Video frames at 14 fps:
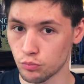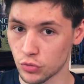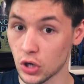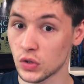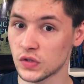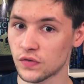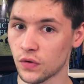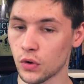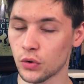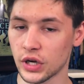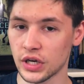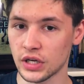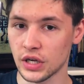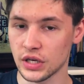goes forward
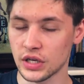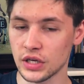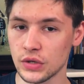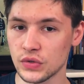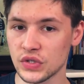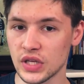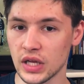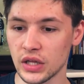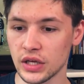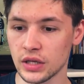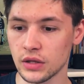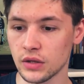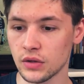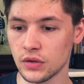and continues
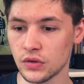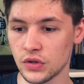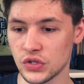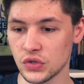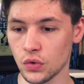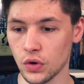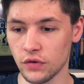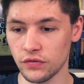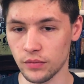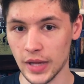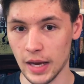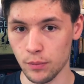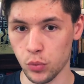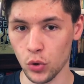telling the story from
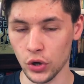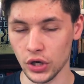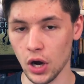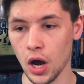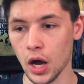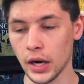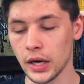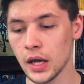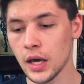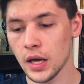that point on.